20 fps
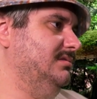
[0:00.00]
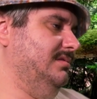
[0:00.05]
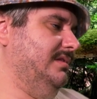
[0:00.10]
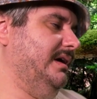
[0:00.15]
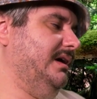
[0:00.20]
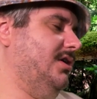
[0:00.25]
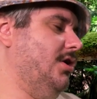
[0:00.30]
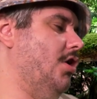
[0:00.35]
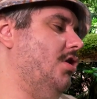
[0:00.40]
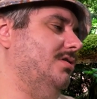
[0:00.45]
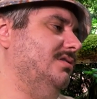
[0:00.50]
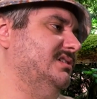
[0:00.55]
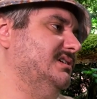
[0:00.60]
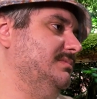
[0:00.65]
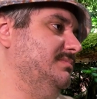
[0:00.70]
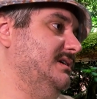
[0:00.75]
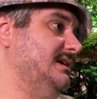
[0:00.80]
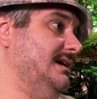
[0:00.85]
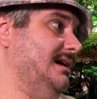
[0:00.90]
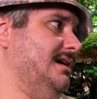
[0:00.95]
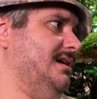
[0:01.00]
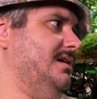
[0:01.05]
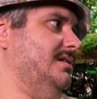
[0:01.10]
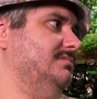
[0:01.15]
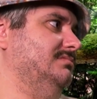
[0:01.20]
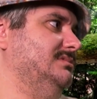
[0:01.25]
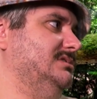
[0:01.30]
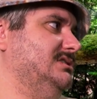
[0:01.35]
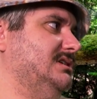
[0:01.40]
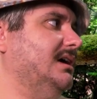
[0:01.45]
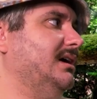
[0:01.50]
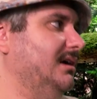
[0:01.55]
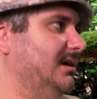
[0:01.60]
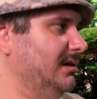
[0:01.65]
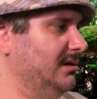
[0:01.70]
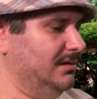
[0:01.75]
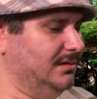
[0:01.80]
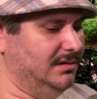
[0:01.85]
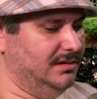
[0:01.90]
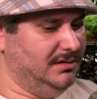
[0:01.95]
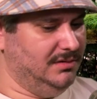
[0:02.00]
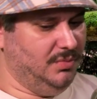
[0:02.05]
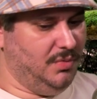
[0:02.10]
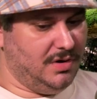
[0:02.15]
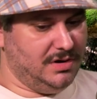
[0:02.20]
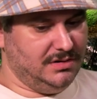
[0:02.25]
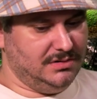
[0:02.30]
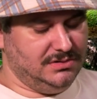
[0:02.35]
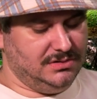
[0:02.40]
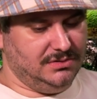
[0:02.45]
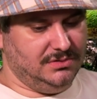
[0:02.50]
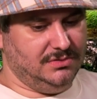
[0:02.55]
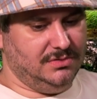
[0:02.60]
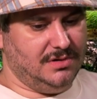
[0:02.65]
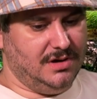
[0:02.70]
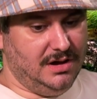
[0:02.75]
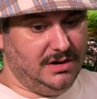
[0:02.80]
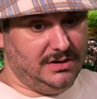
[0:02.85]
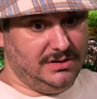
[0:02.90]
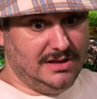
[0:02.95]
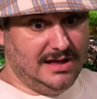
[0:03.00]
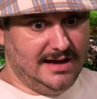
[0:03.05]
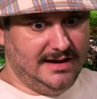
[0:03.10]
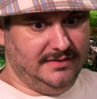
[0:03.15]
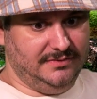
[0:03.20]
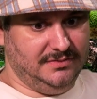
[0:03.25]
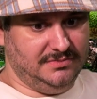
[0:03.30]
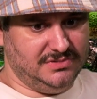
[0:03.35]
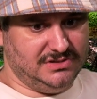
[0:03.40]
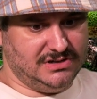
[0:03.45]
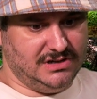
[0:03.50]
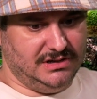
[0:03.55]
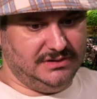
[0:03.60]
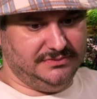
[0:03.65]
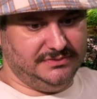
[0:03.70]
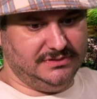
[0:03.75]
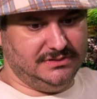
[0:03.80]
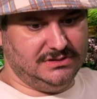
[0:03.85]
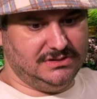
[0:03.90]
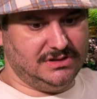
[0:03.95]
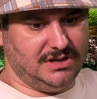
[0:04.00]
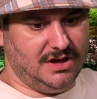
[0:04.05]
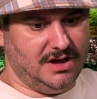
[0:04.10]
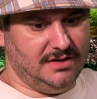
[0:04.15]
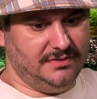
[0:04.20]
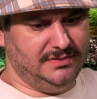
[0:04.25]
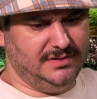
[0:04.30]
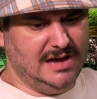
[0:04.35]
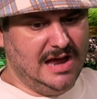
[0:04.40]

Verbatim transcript: like, calling me out and saying he wanted to unalive himself and stuff.